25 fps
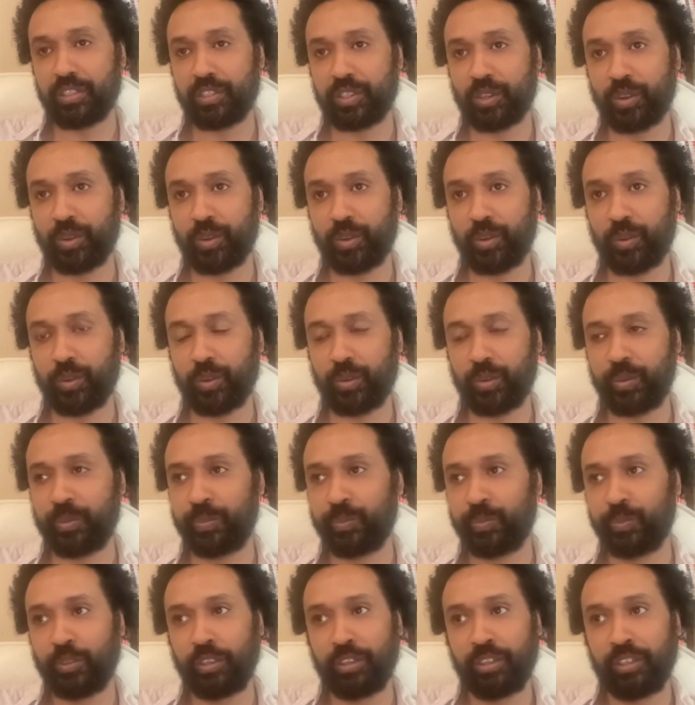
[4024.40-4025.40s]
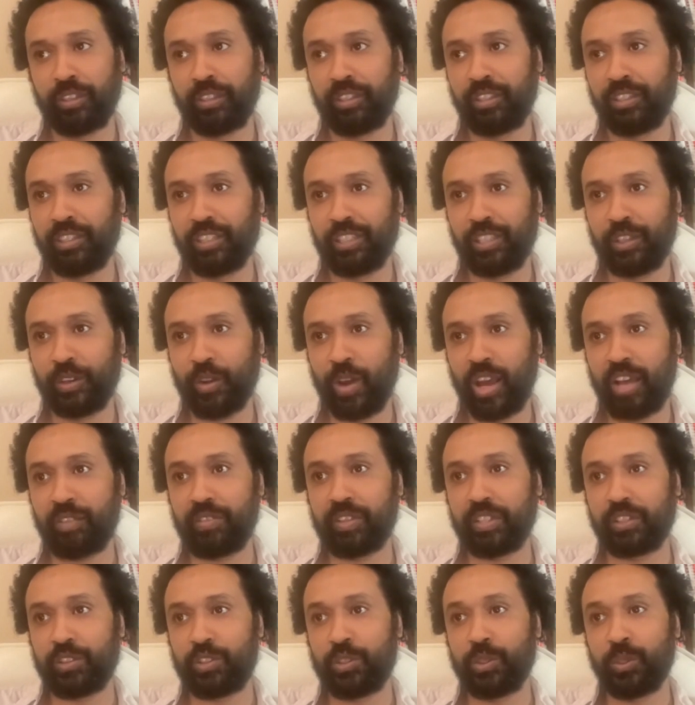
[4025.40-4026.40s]
so,
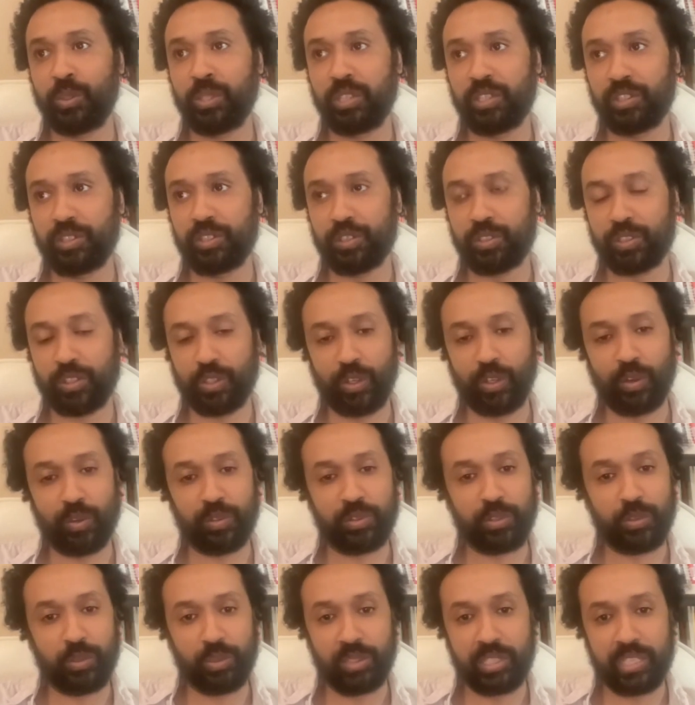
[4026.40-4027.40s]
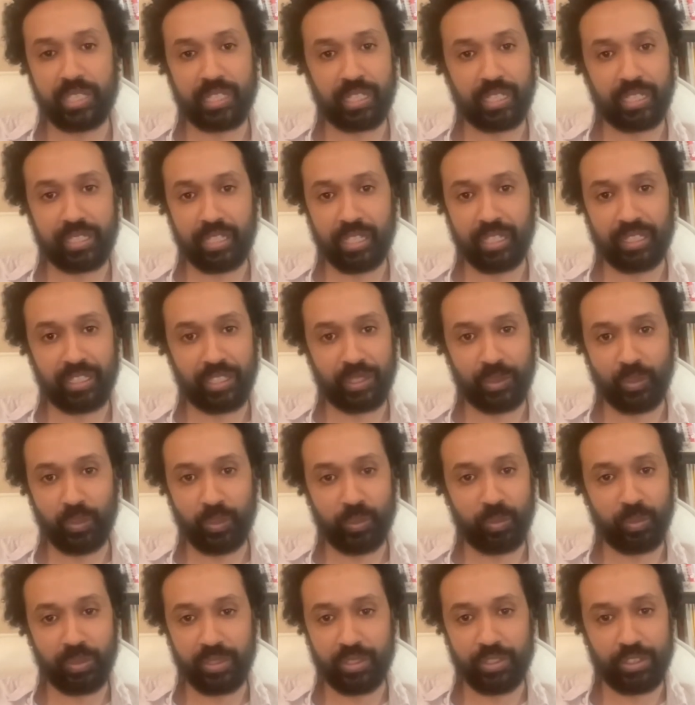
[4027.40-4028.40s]
having 2 years to go through these things, I think
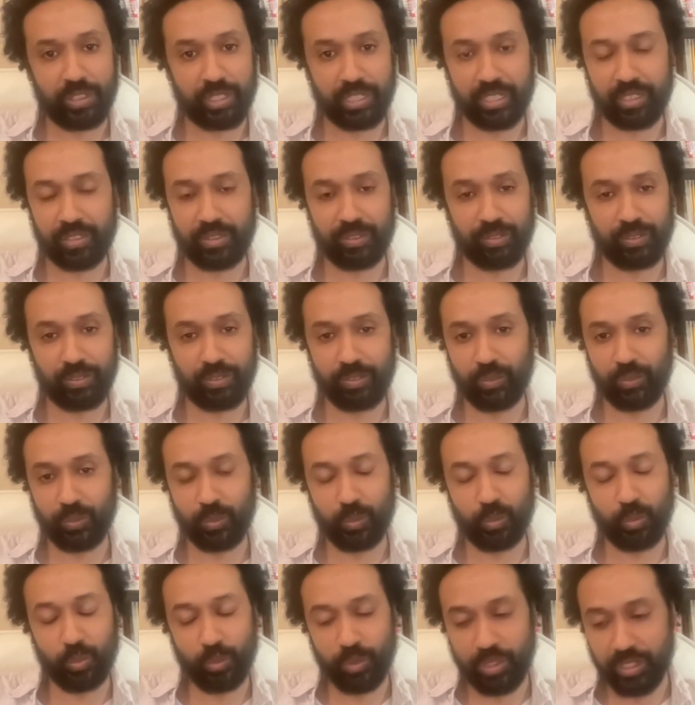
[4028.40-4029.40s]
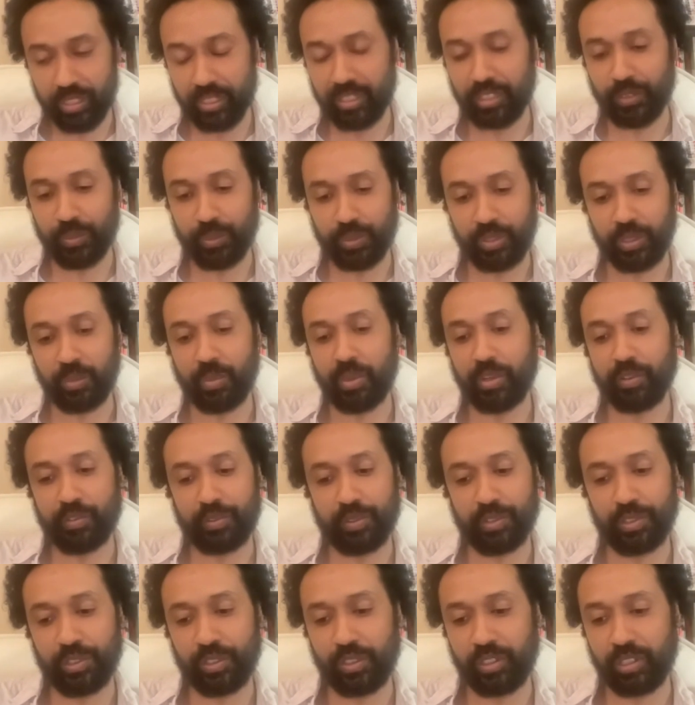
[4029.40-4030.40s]
would be just really, really
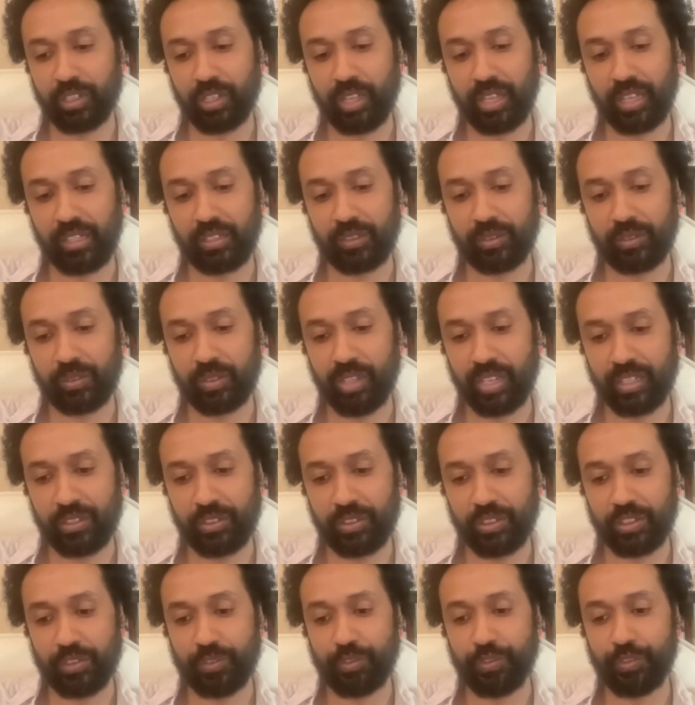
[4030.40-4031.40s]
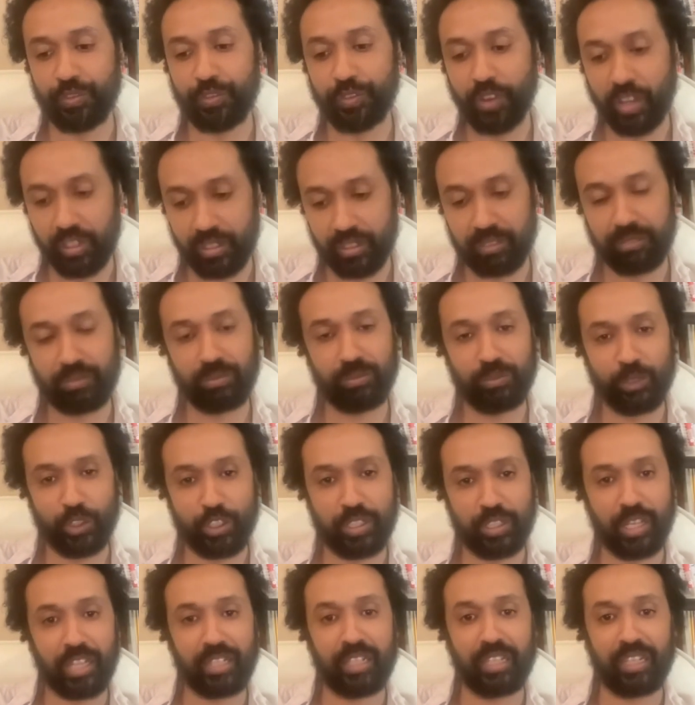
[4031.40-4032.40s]
beneficial and just fun.
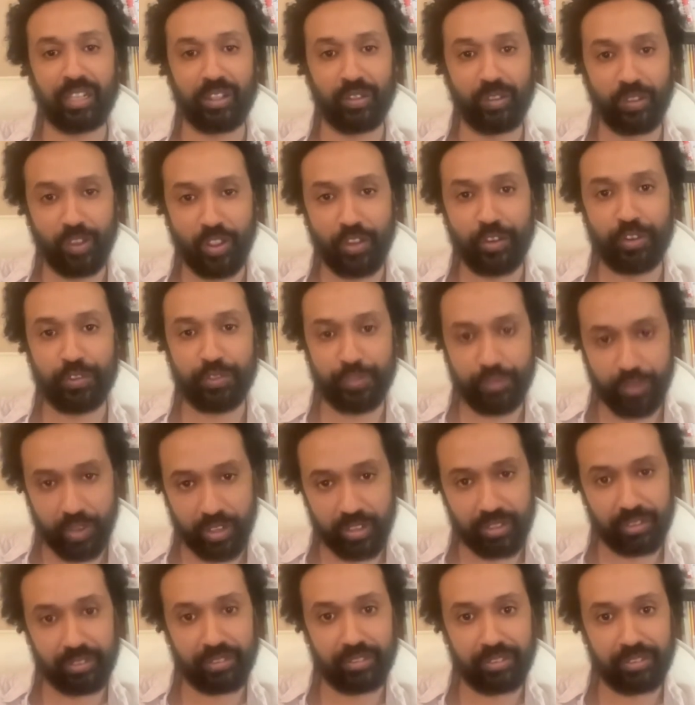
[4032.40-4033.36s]
Just I think a lot of fun.